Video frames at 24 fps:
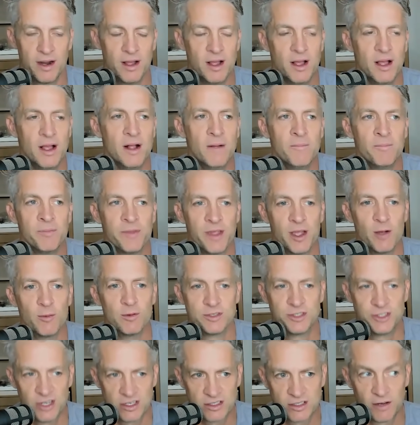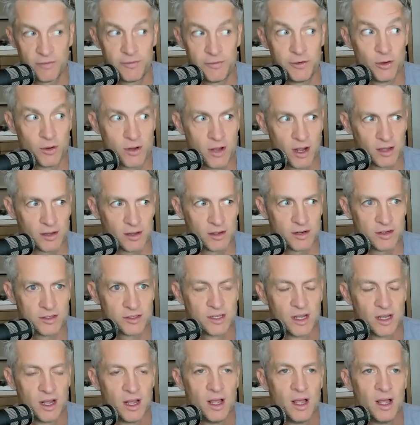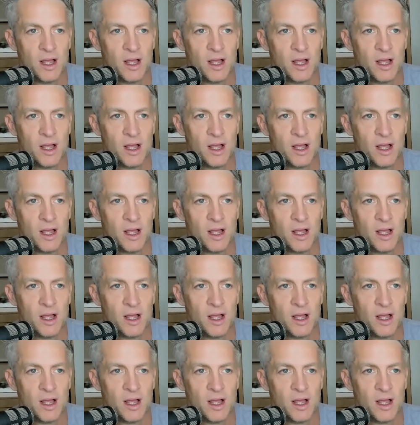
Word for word: Oh, 100%. It was just a few colors.